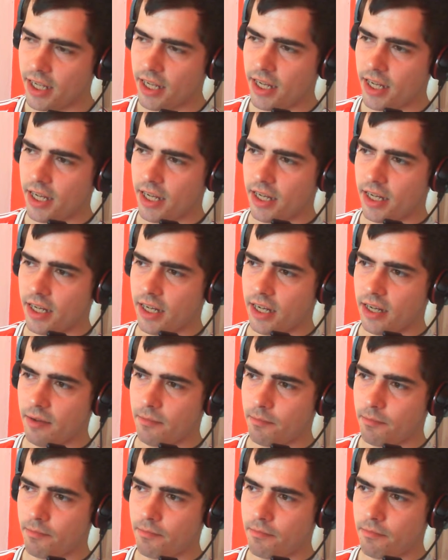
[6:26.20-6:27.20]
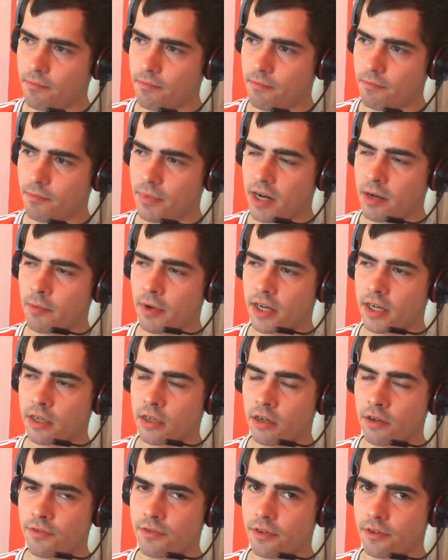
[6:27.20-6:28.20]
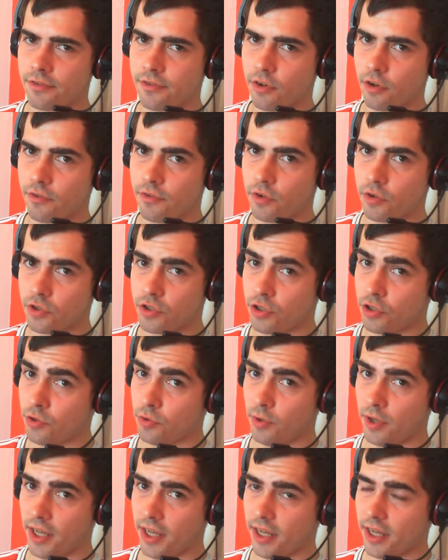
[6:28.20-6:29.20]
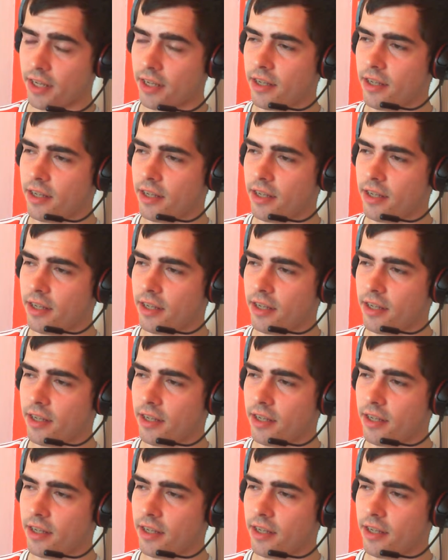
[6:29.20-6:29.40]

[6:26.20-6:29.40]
Bear in mind I'm going for a 4-4-2 here.